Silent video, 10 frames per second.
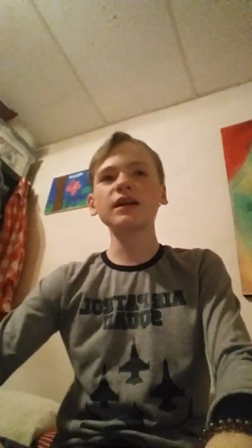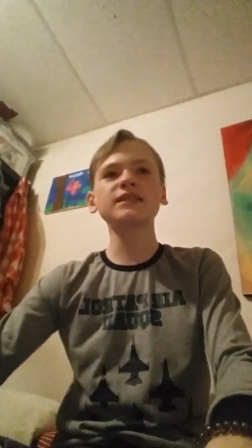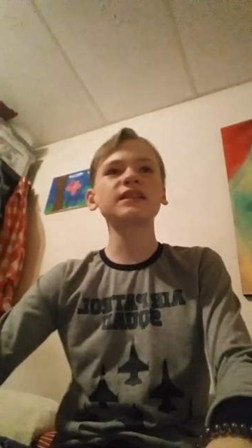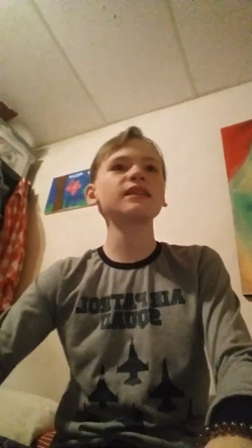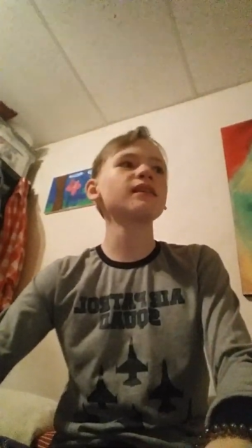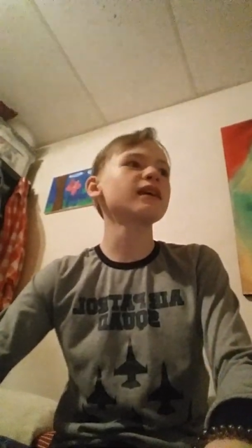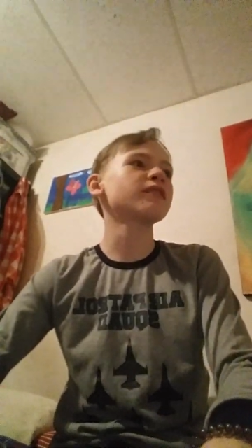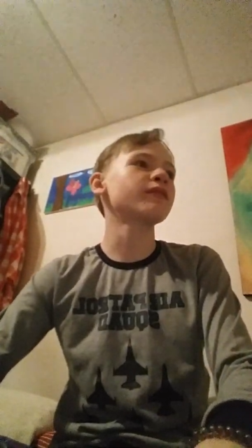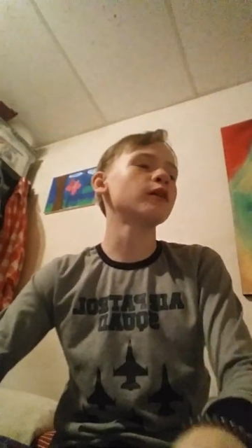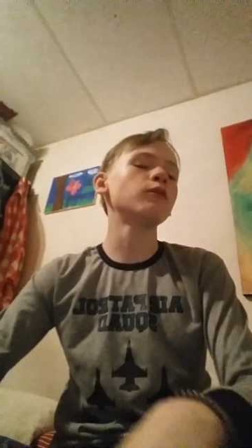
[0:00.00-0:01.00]
let's say the
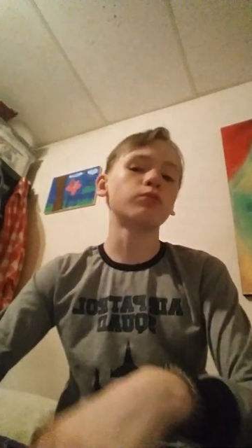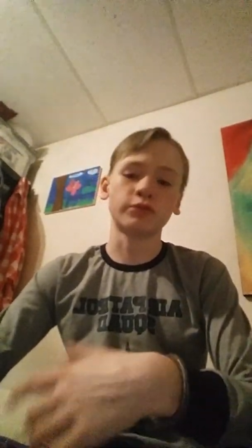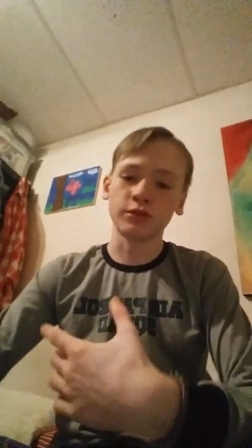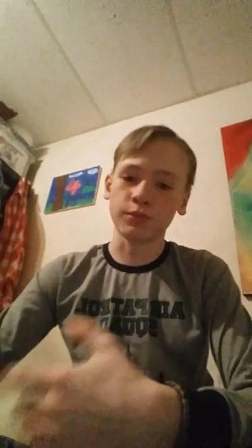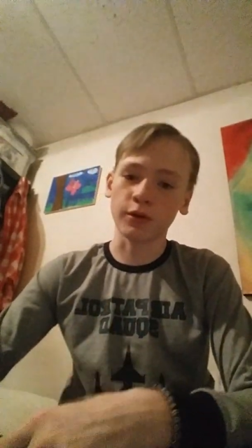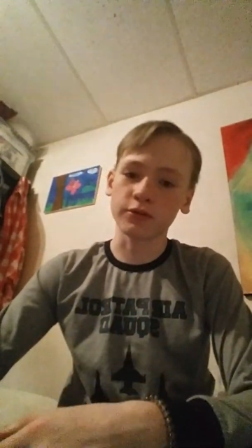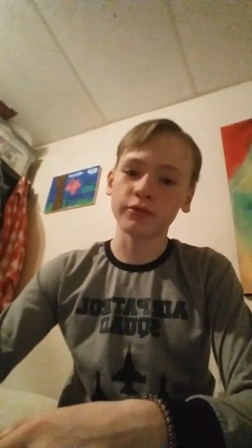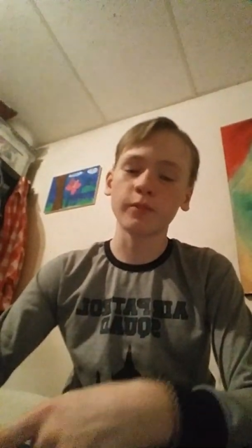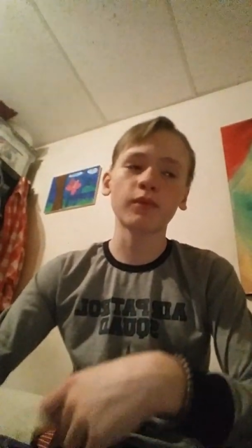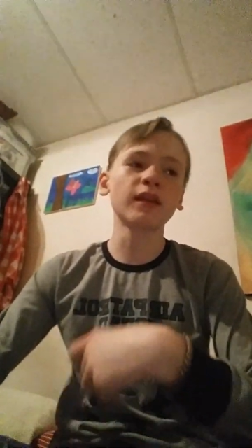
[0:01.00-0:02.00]
next video, which is part
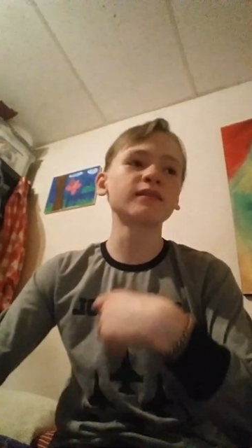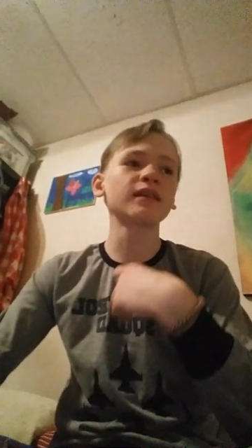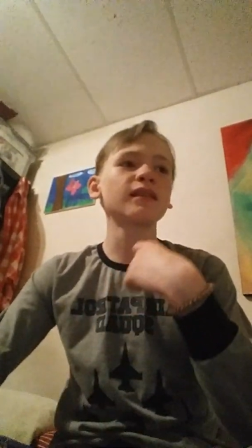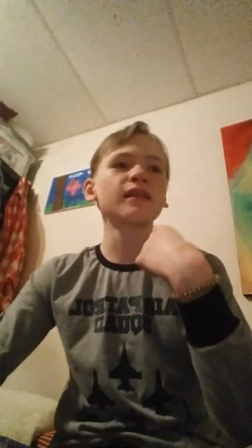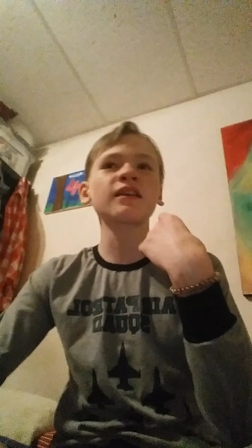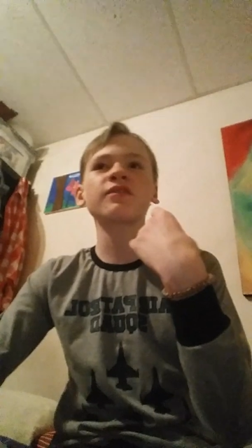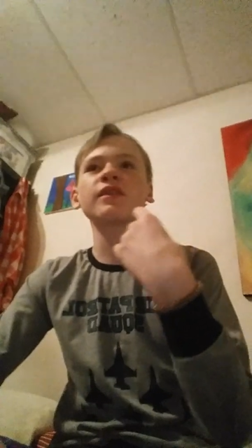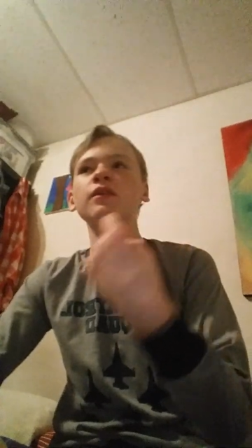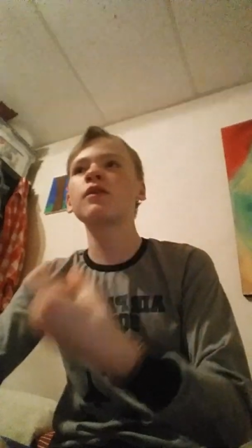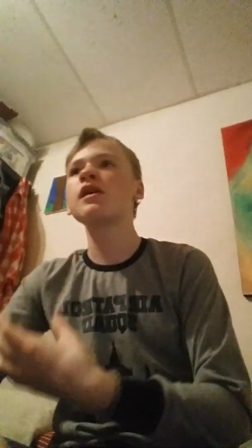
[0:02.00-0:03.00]
three, but let's say the next
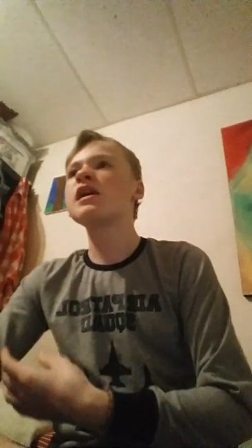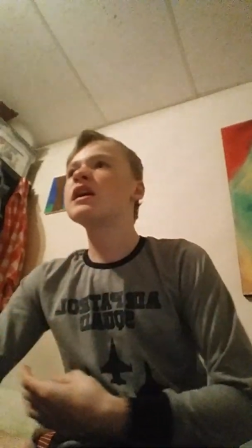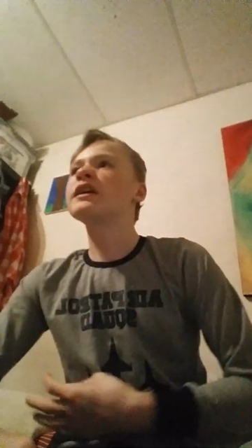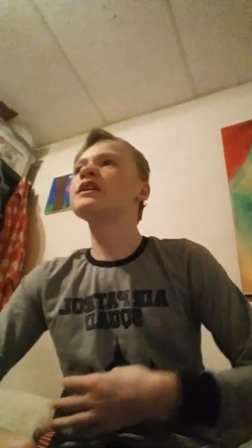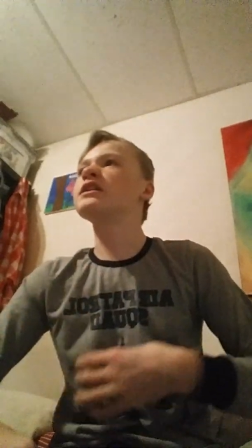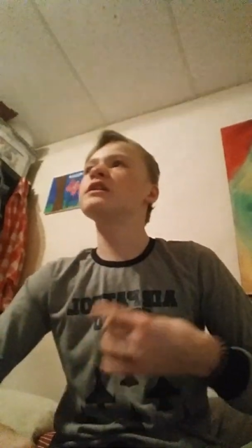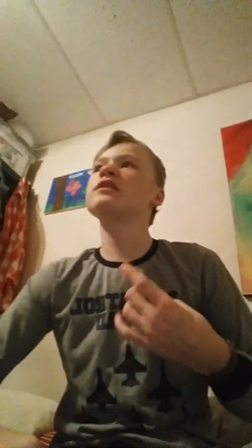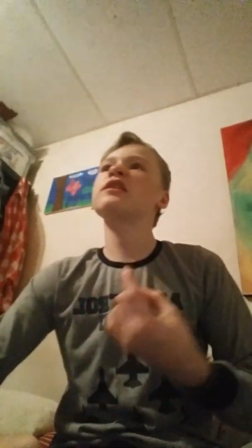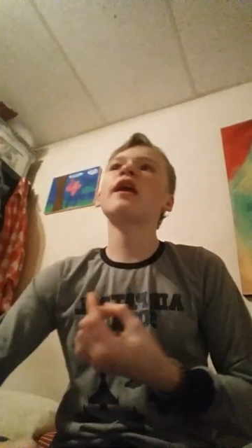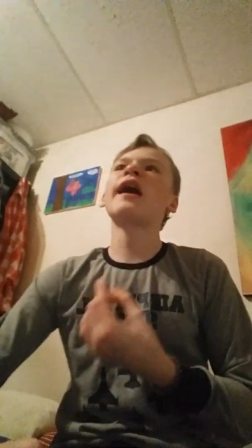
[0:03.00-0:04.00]
video
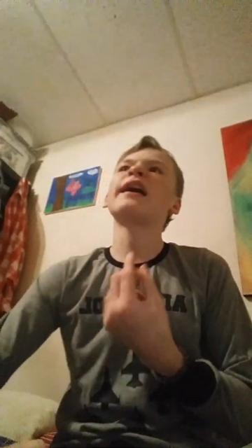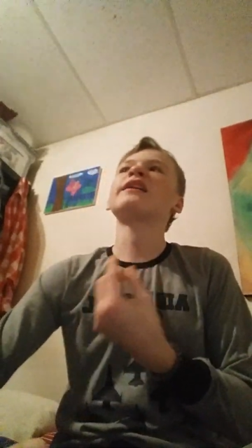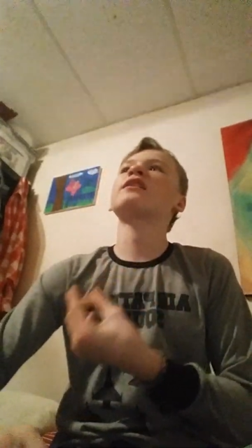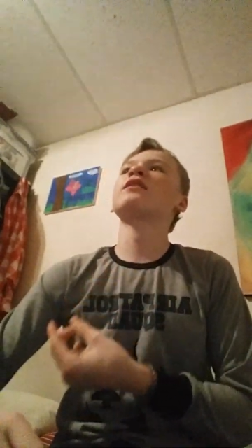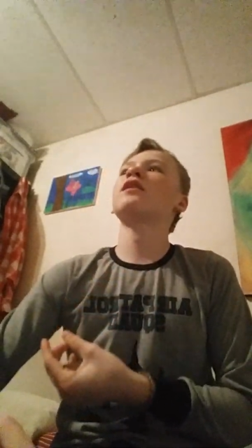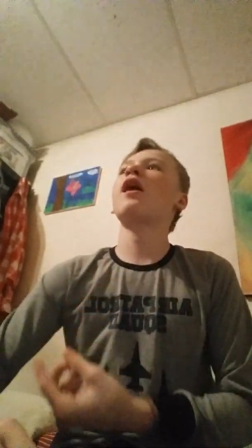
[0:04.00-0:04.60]
is like